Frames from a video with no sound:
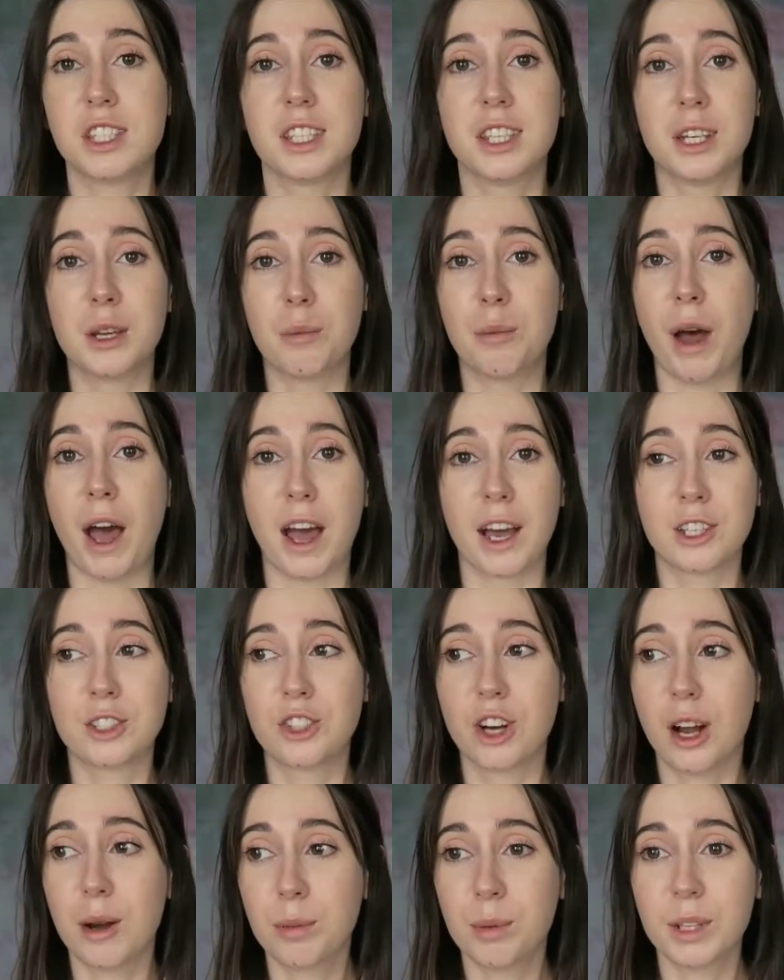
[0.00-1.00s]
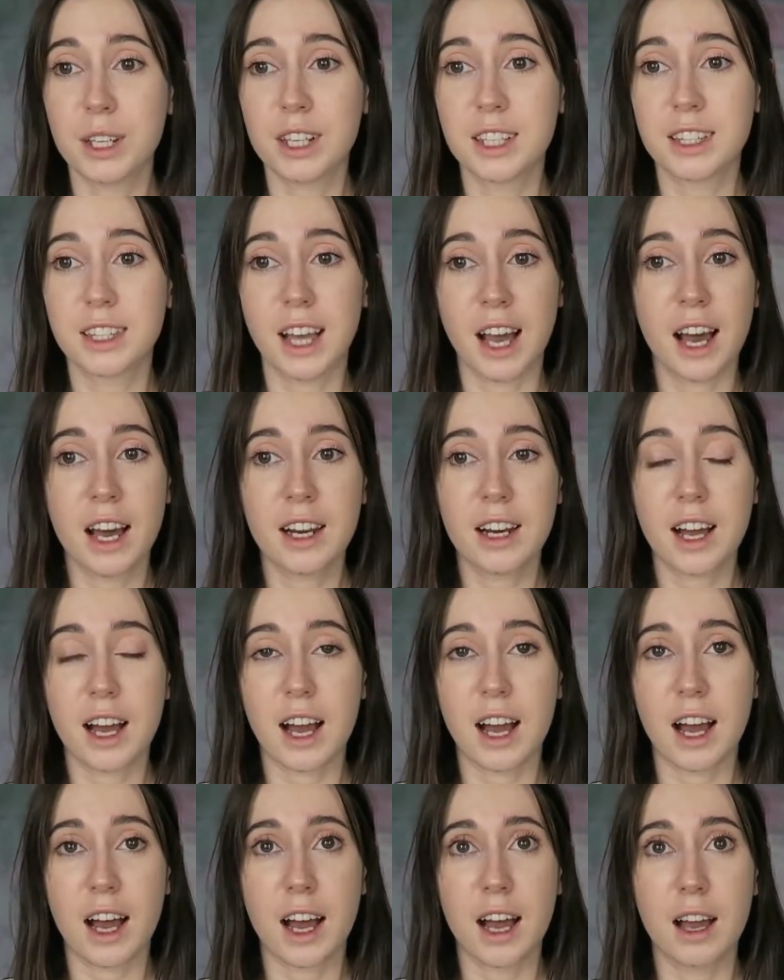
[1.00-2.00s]
seen a backdrop like
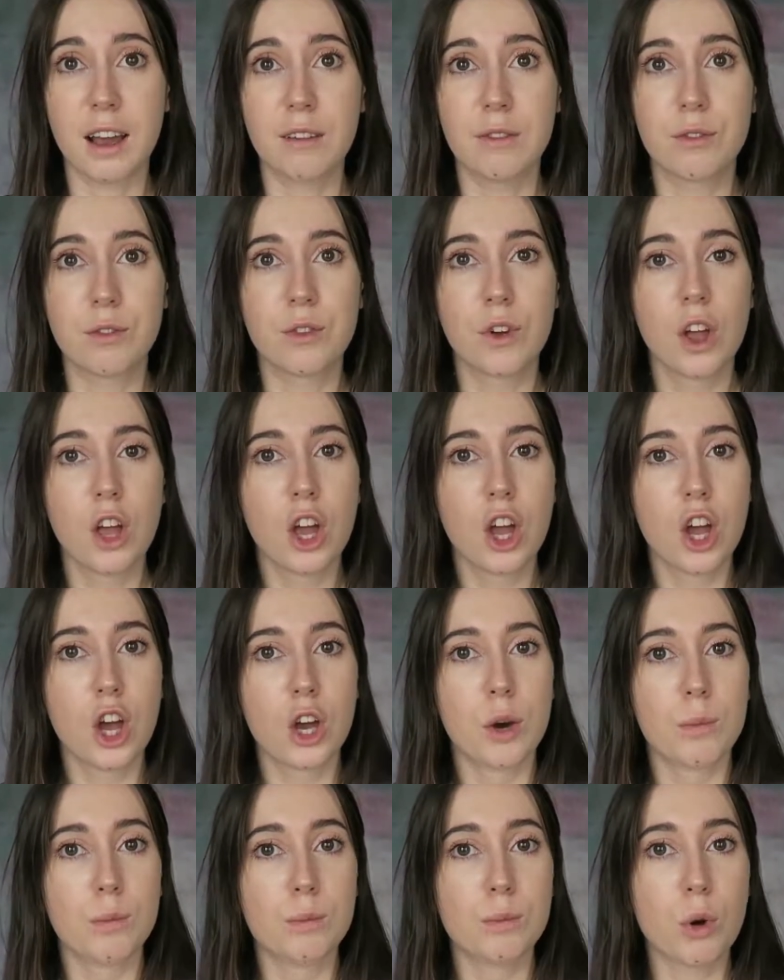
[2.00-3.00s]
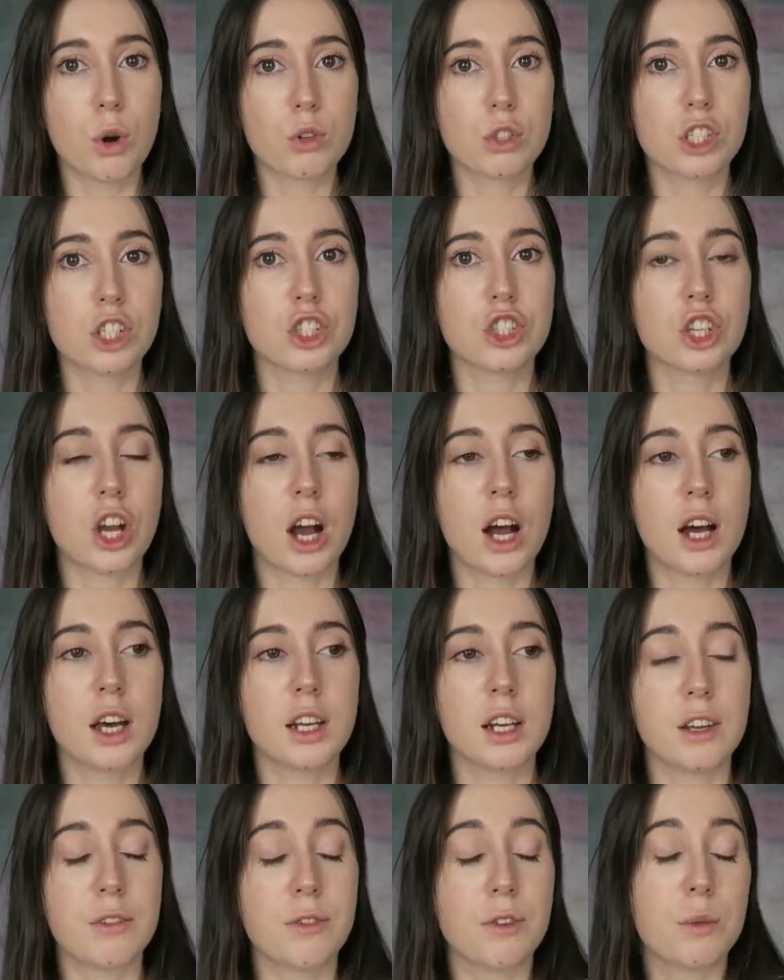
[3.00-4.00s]
that. I've mostly
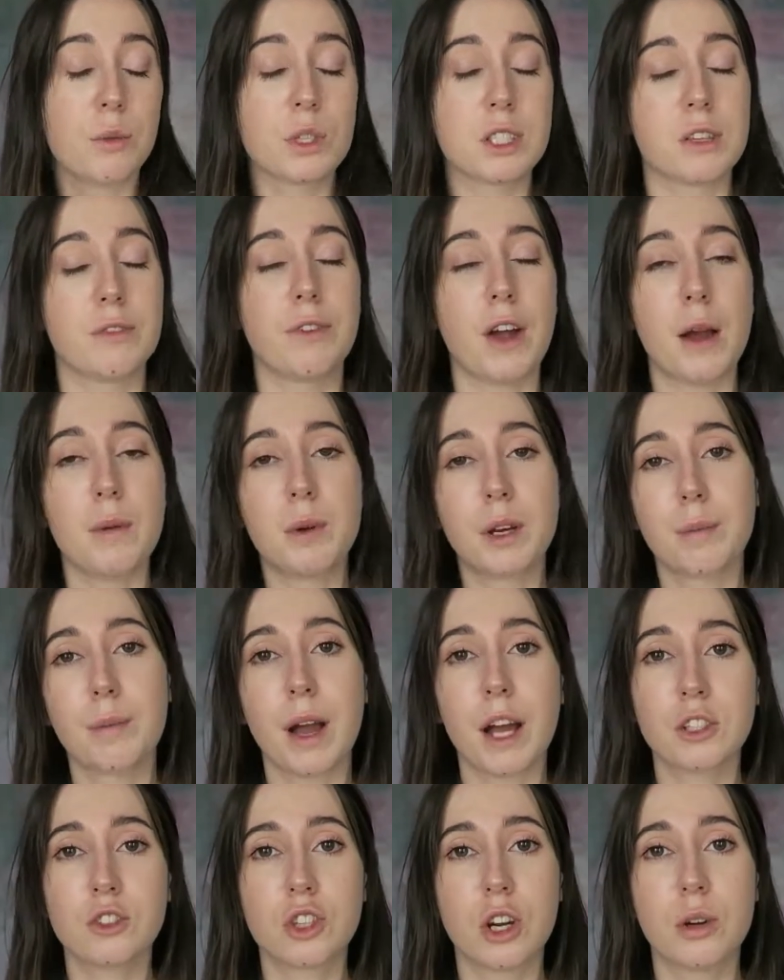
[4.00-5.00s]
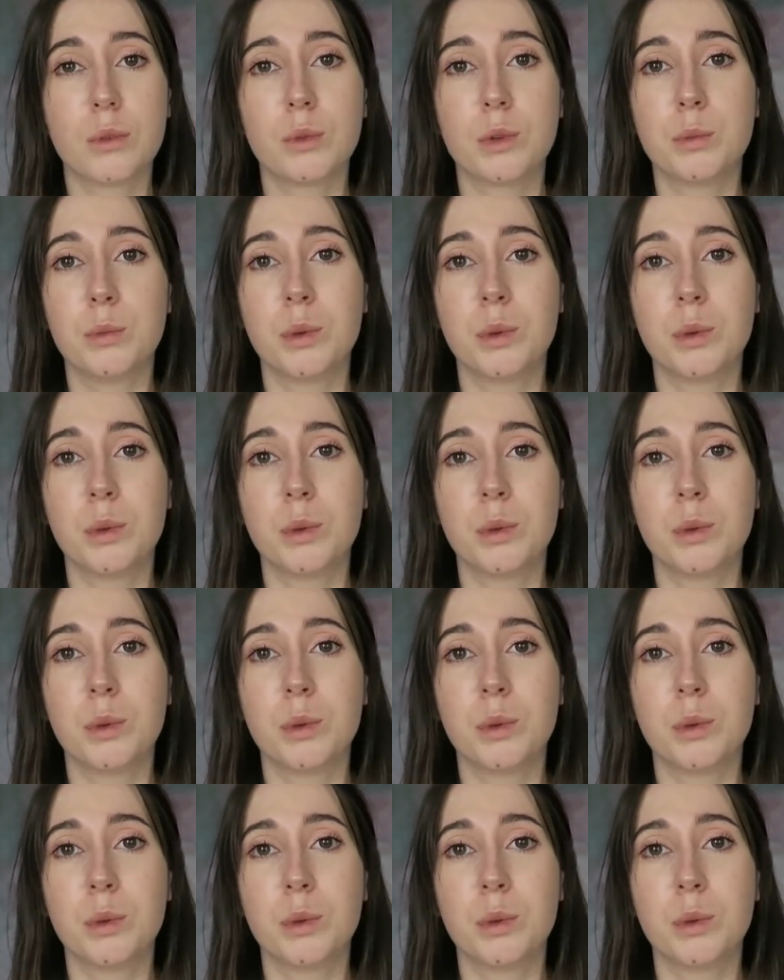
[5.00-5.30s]
shot, if it was a fabric backdrop,